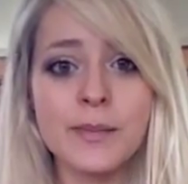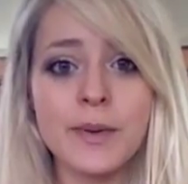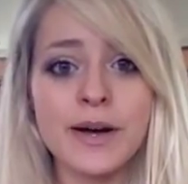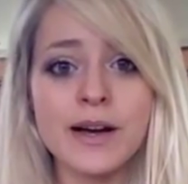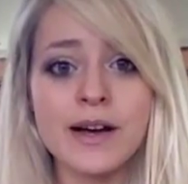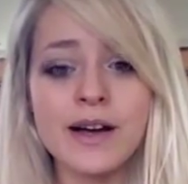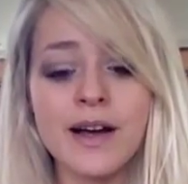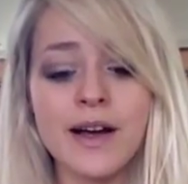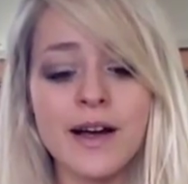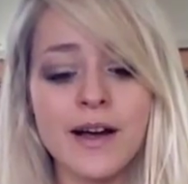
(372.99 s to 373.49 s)

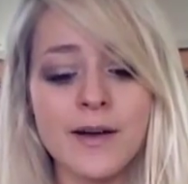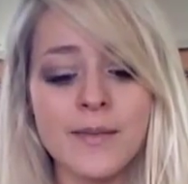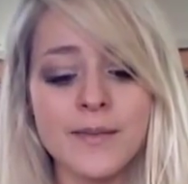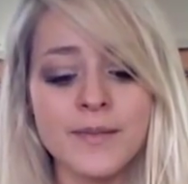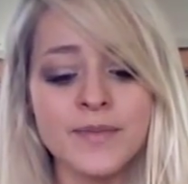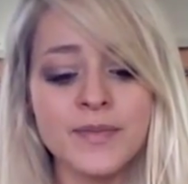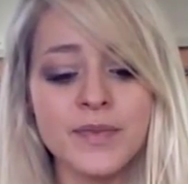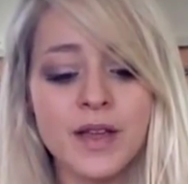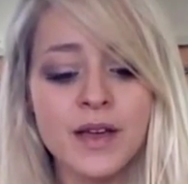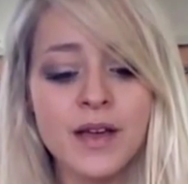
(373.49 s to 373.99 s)
But
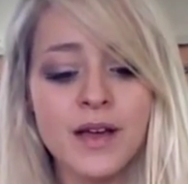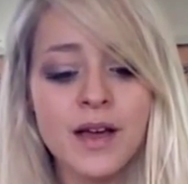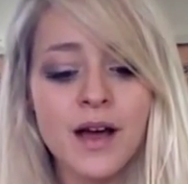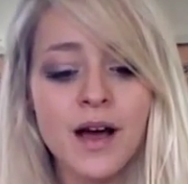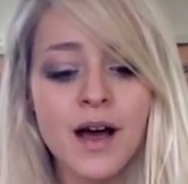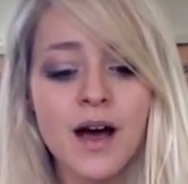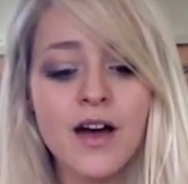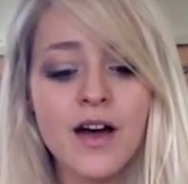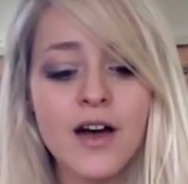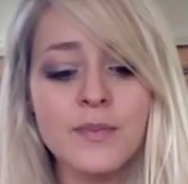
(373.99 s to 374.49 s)

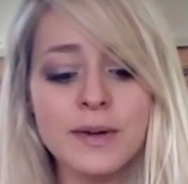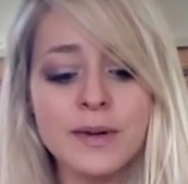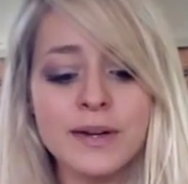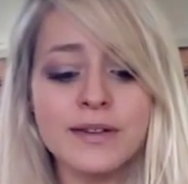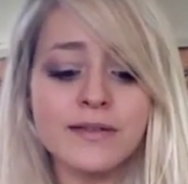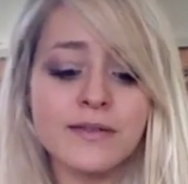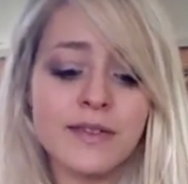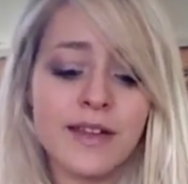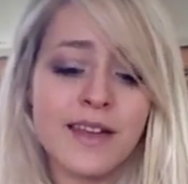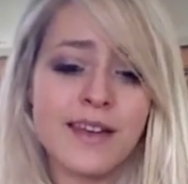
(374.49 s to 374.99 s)
I've been
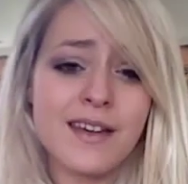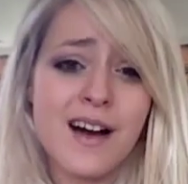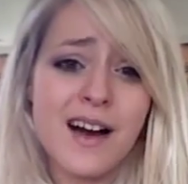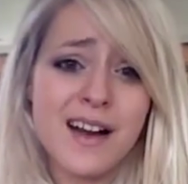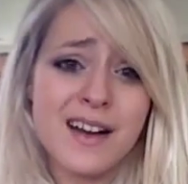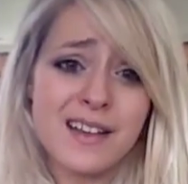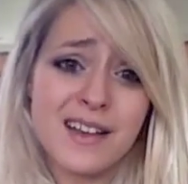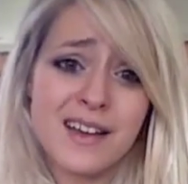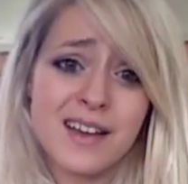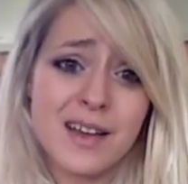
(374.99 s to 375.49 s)
like kind
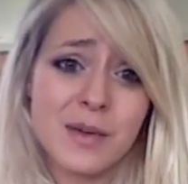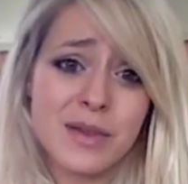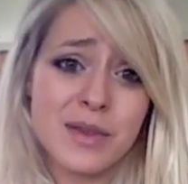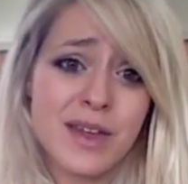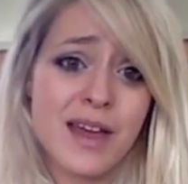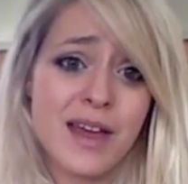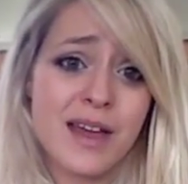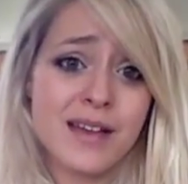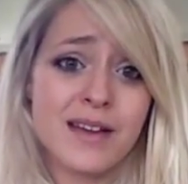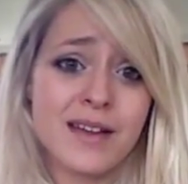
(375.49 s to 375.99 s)
of lucky with
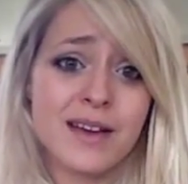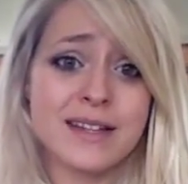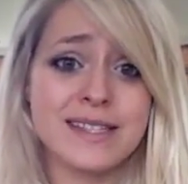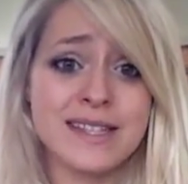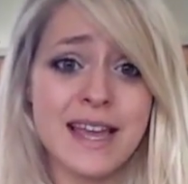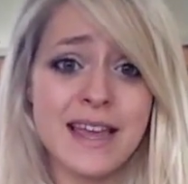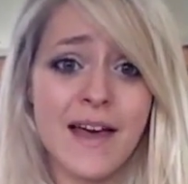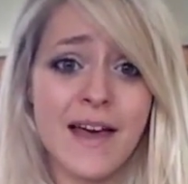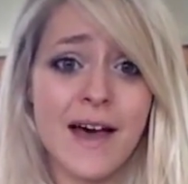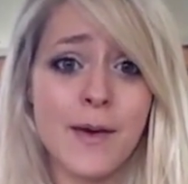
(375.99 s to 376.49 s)
hate. I
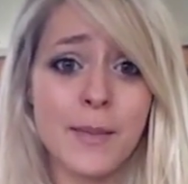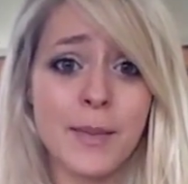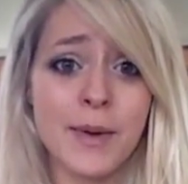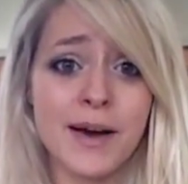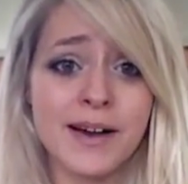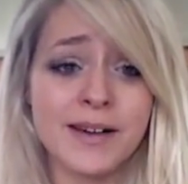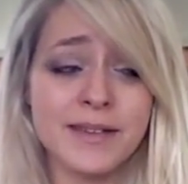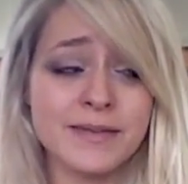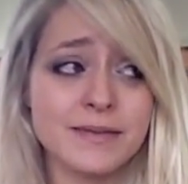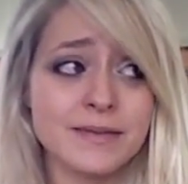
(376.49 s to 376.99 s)
say that,
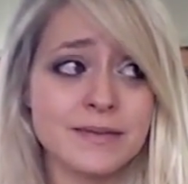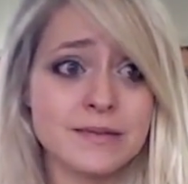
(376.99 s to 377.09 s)
but